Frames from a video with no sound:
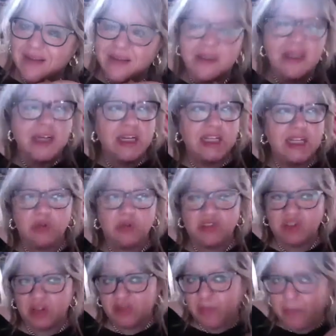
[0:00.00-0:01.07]
It was not the
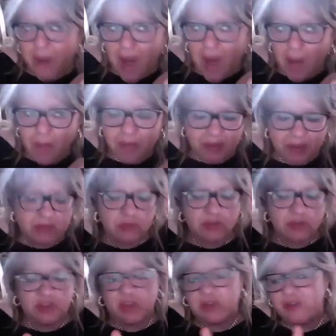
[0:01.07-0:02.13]
pub. It was
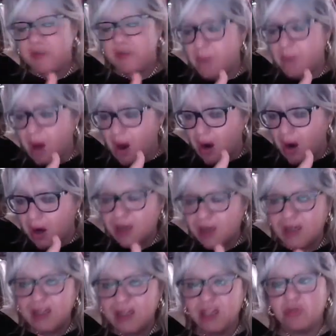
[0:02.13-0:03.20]
not the bar. It
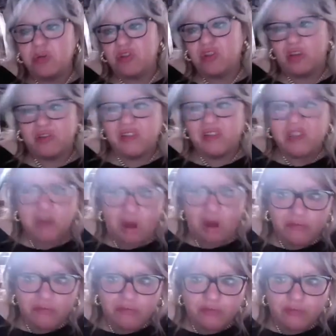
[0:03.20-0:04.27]
was not the
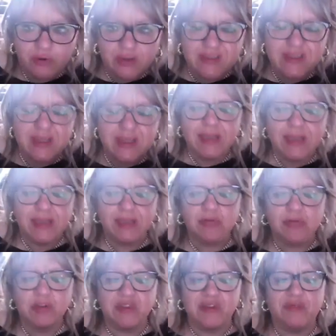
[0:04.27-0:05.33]
conference. It was a
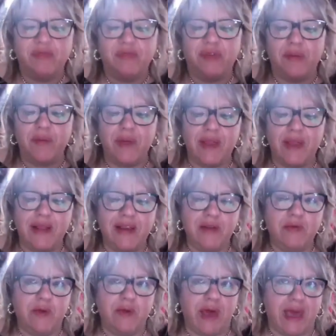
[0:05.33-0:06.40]
familiar
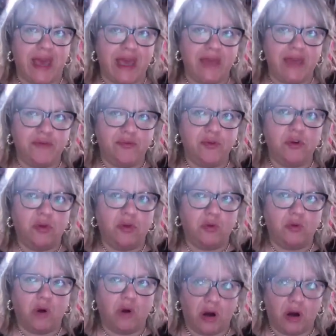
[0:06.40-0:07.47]
way, full of
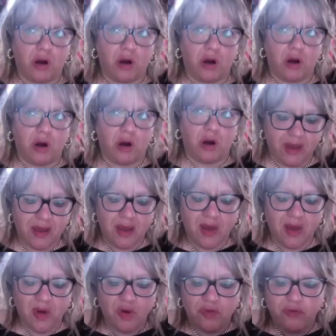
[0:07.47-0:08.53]
warmth,
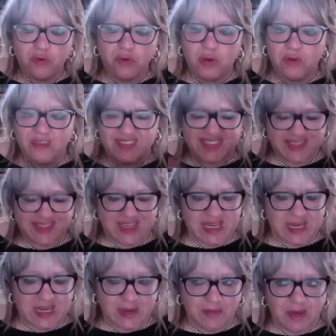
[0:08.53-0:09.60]
full of esteem.
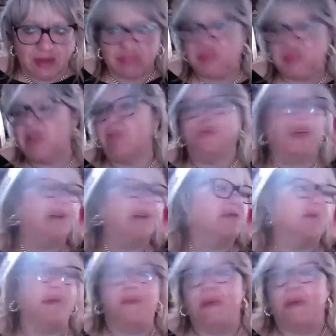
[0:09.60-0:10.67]
Sometimes
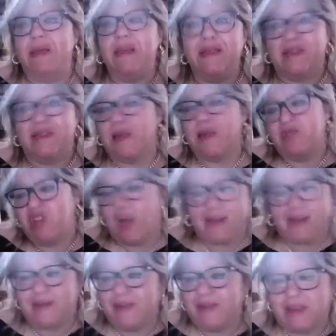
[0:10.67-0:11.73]
maybe some
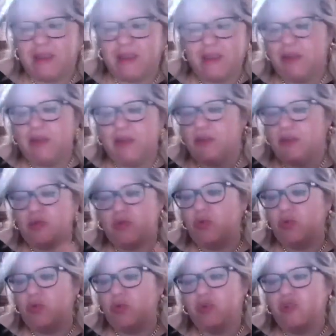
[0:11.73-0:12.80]
chatting, and also
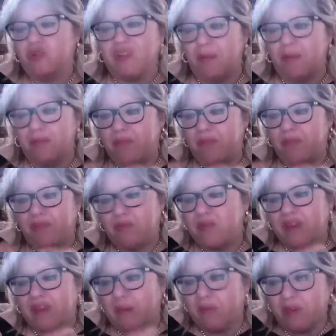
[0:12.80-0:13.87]

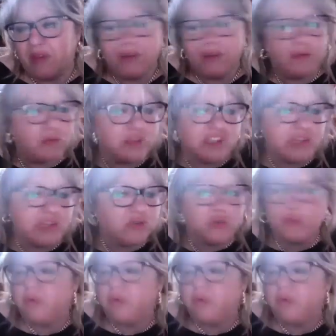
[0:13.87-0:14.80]
something which had to do with